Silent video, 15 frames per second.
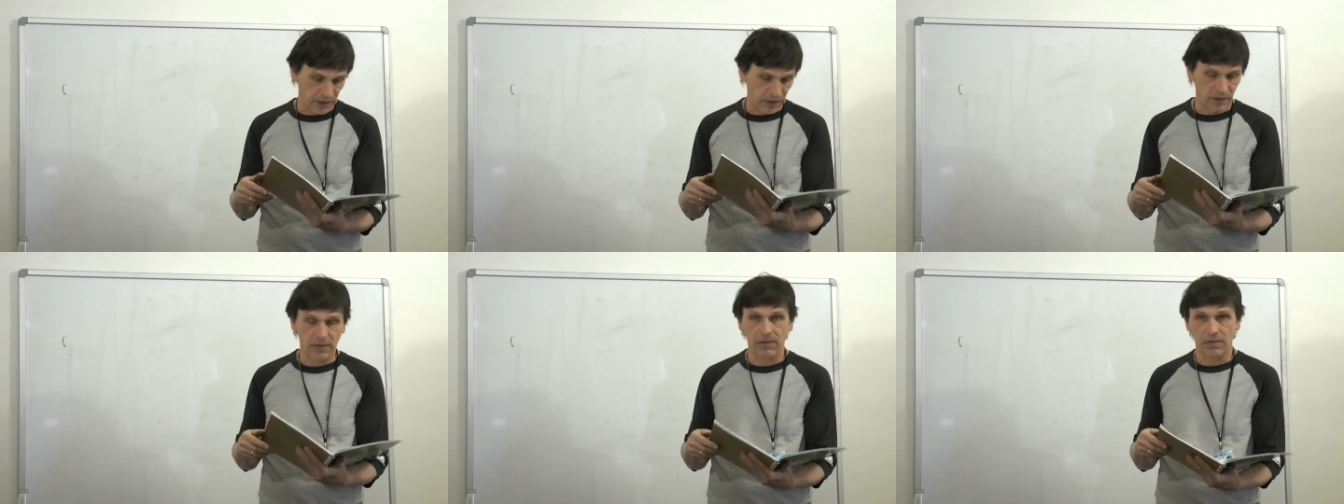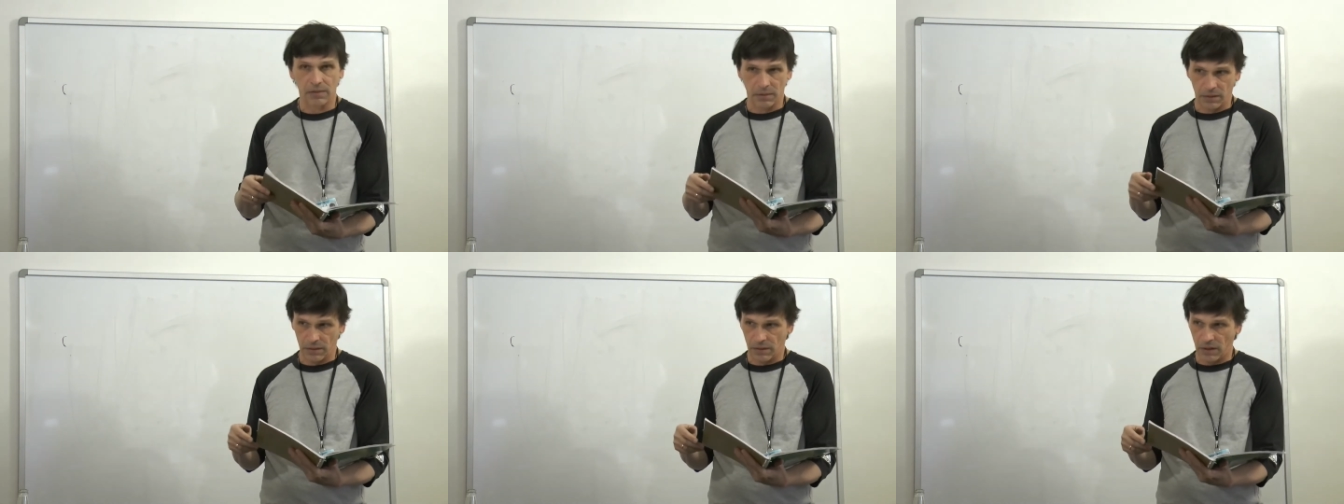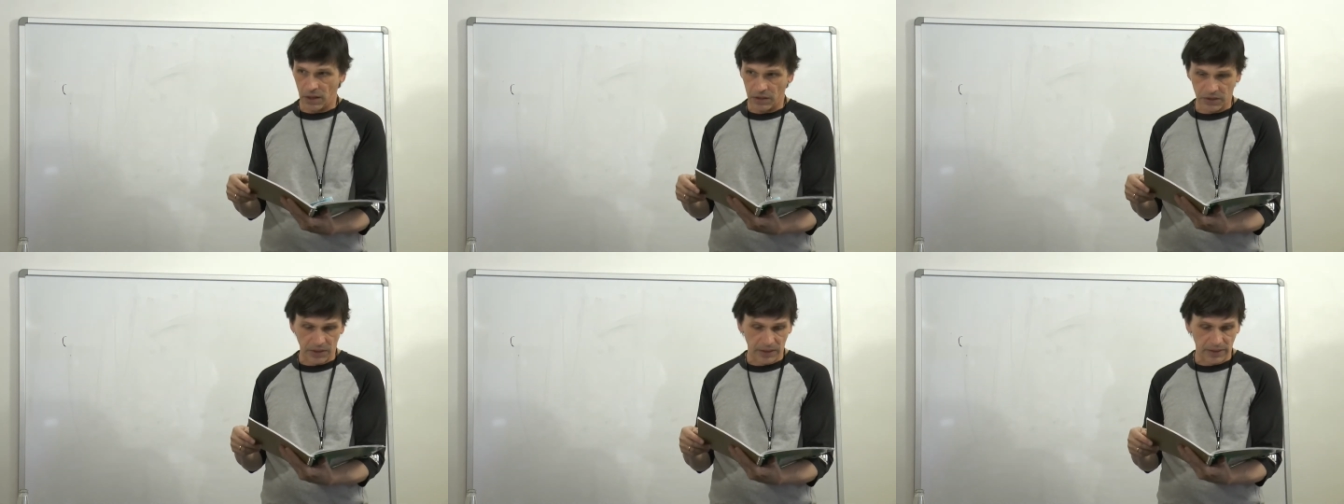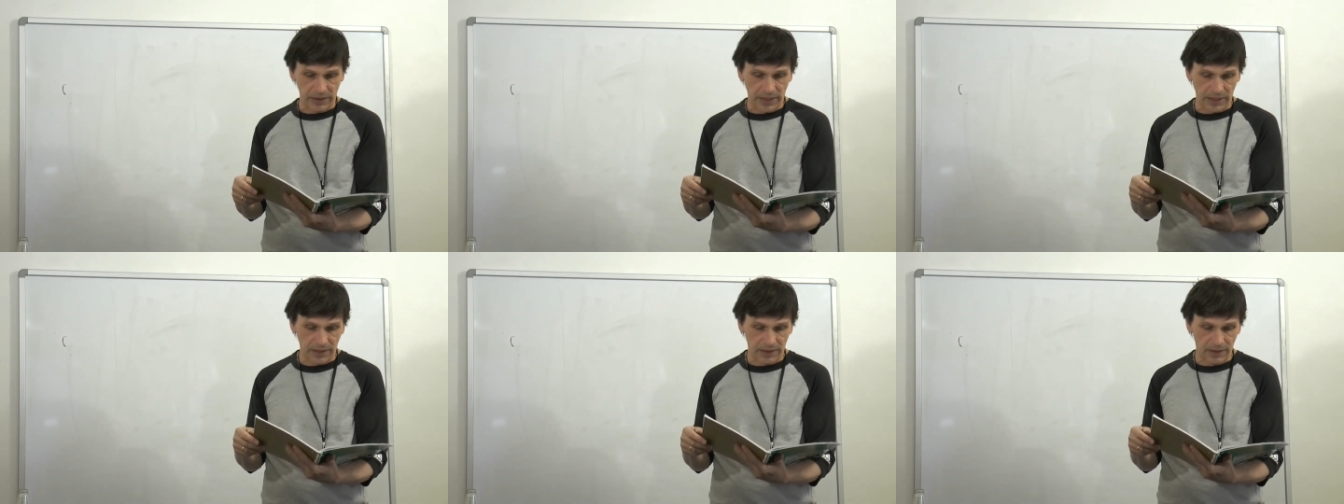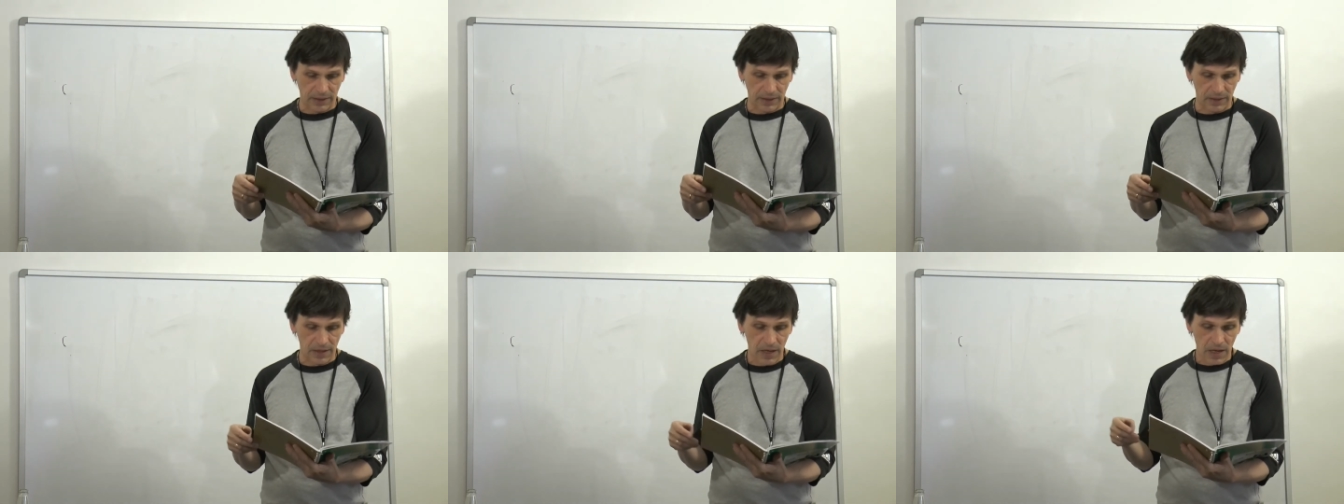than constantly
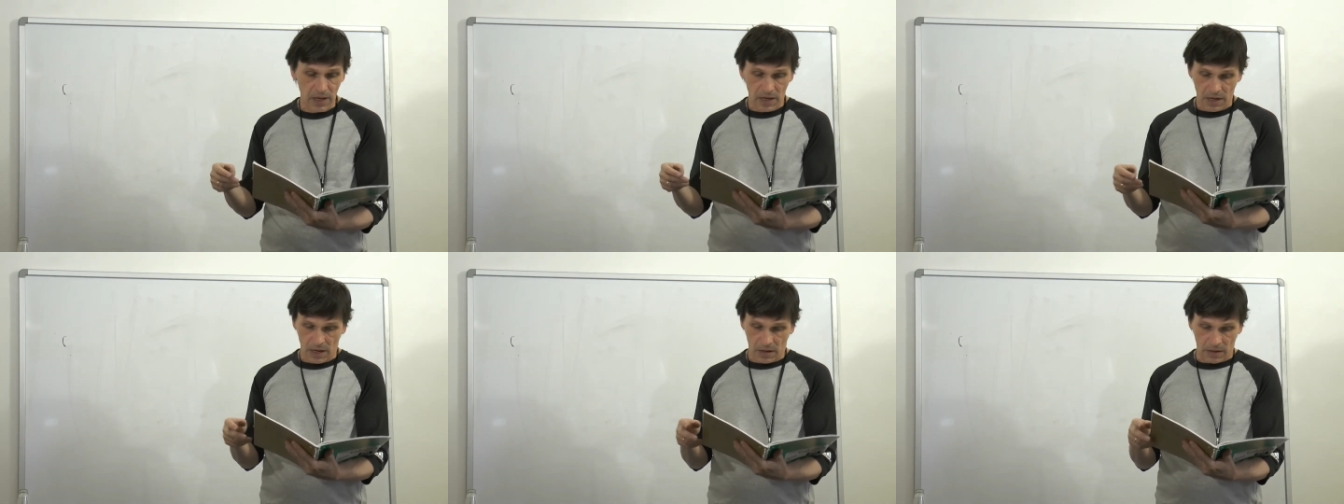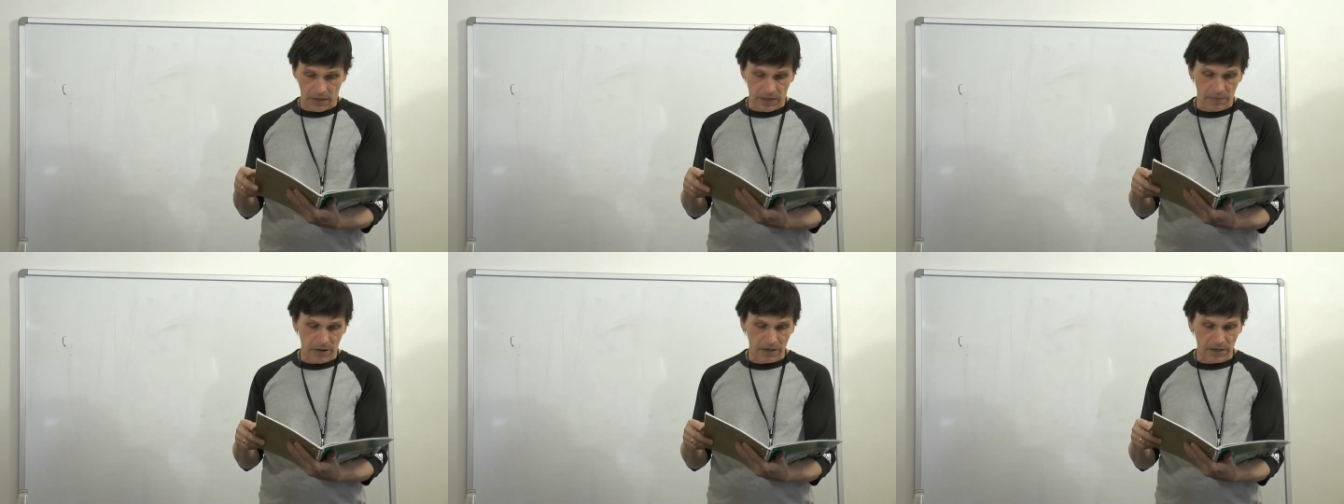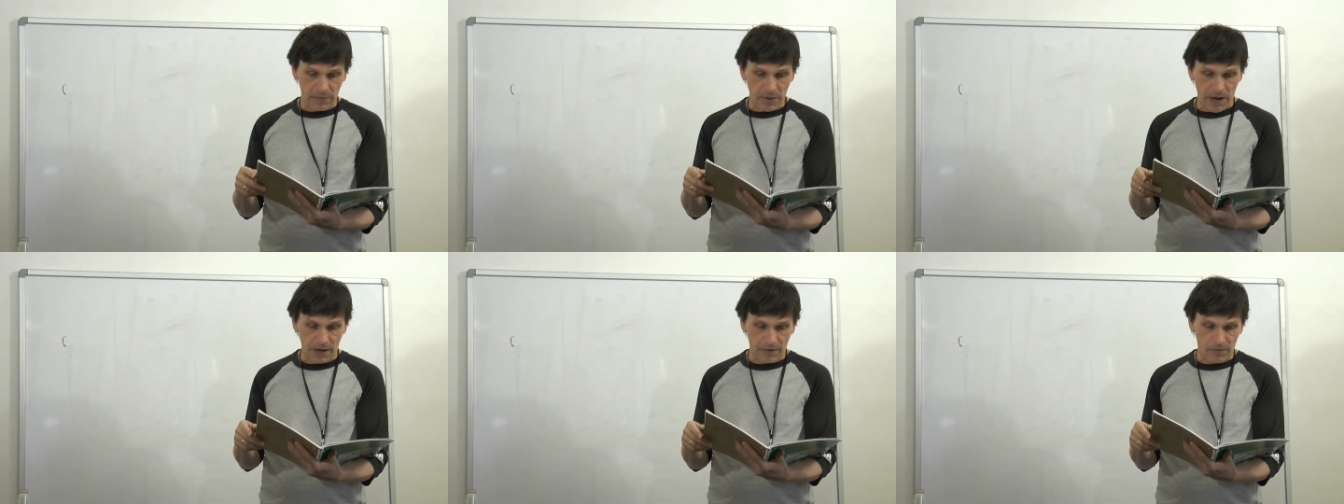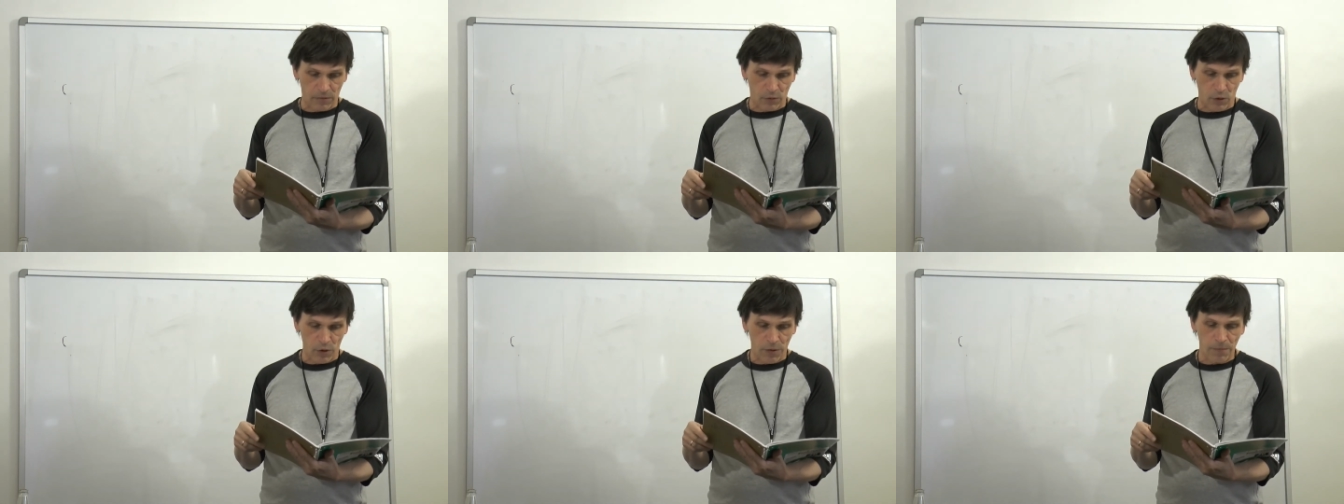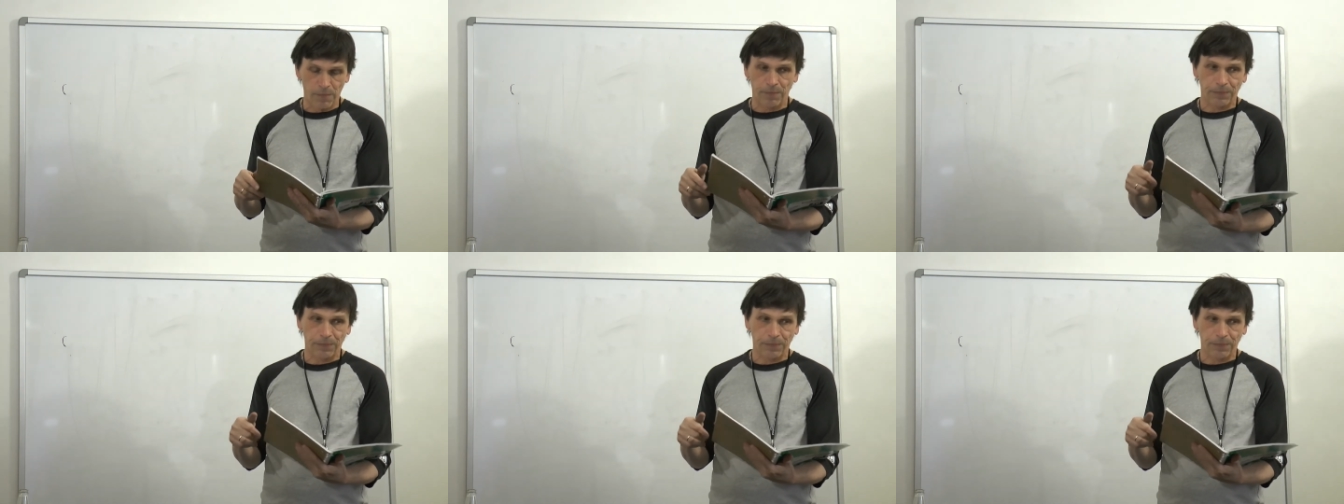texting or emailing back and forth.